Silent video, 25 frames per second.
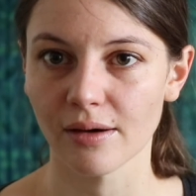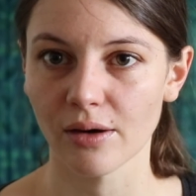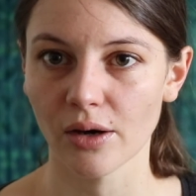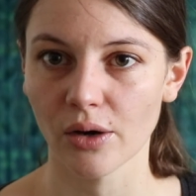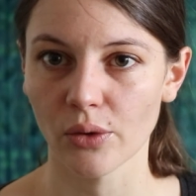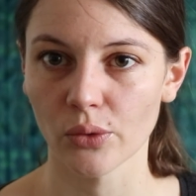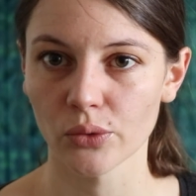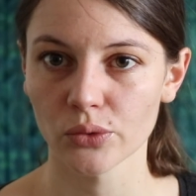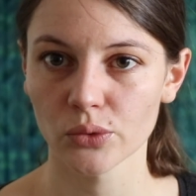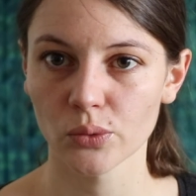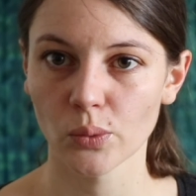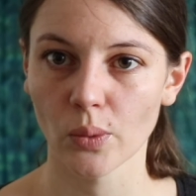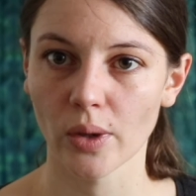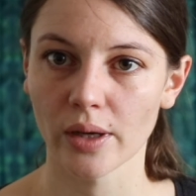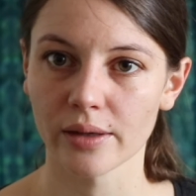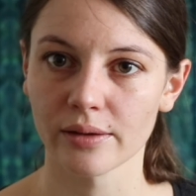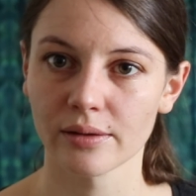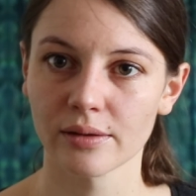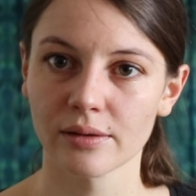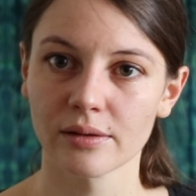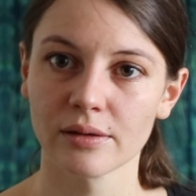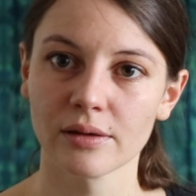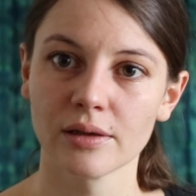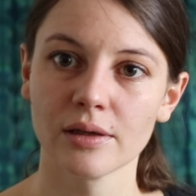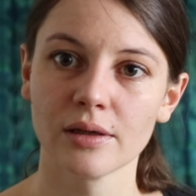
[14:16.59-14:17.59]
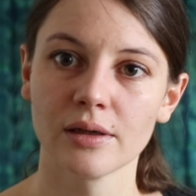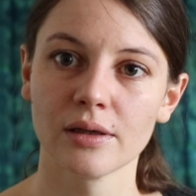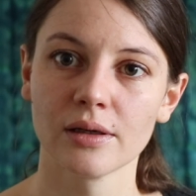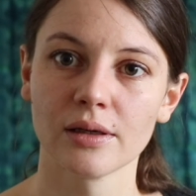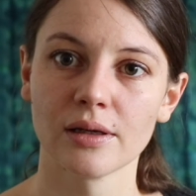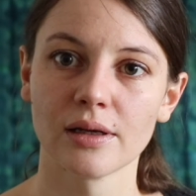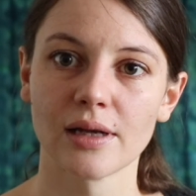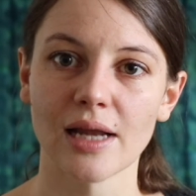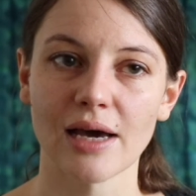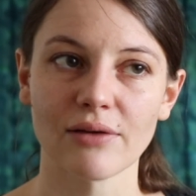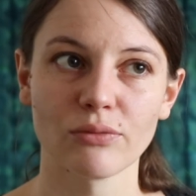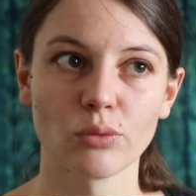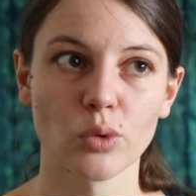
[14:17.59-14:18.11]
Antoine
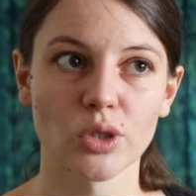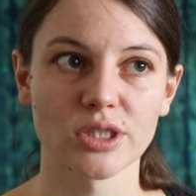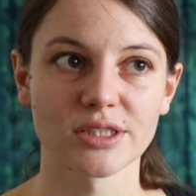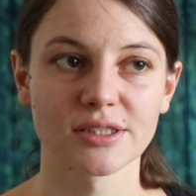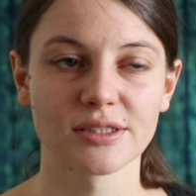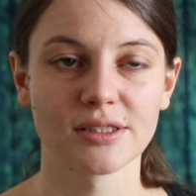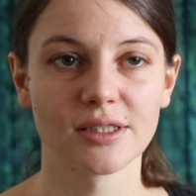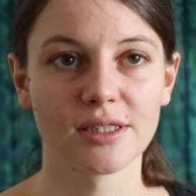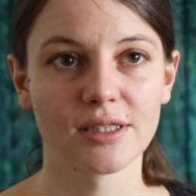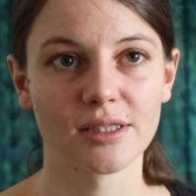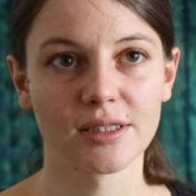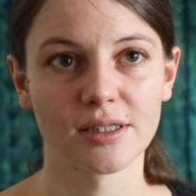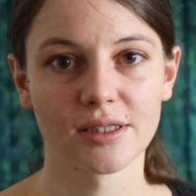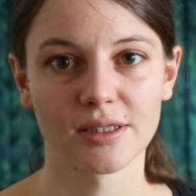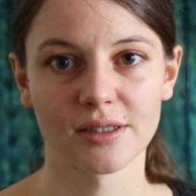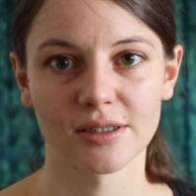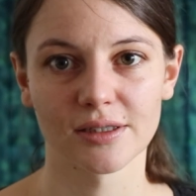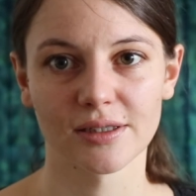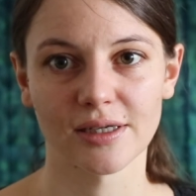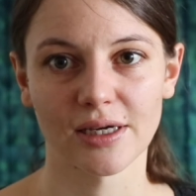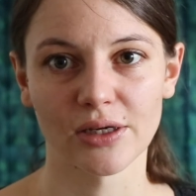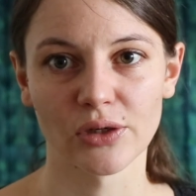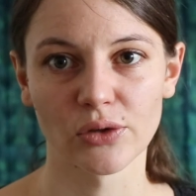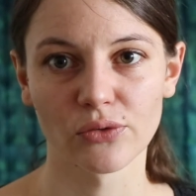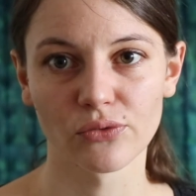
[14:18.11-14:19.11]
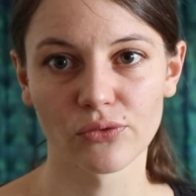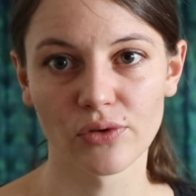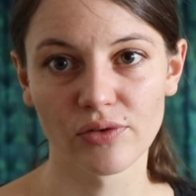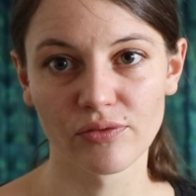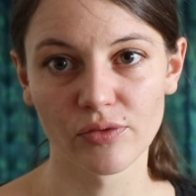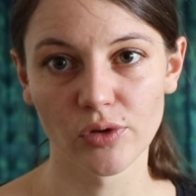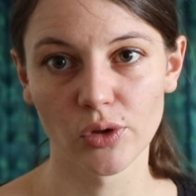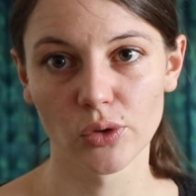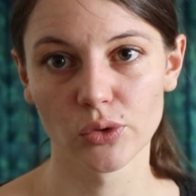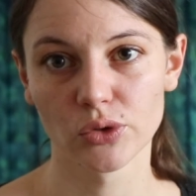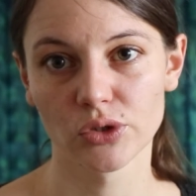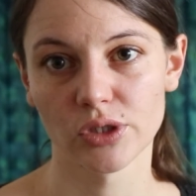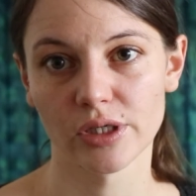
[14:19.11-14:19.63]
Lavoisier kind of
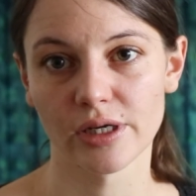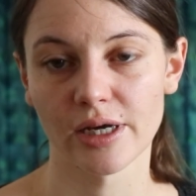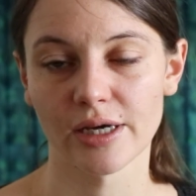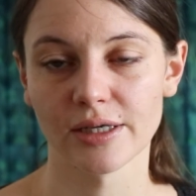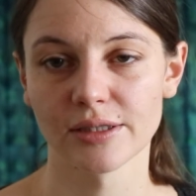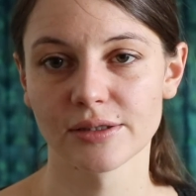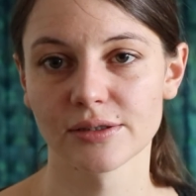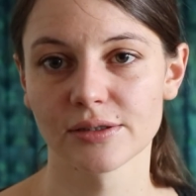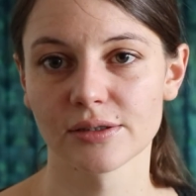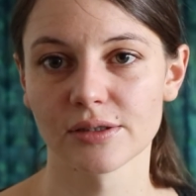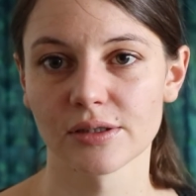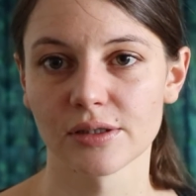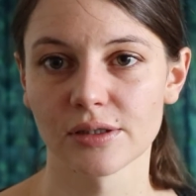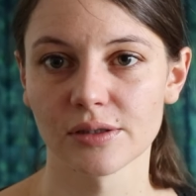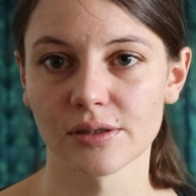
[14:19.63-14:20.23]
revolutionized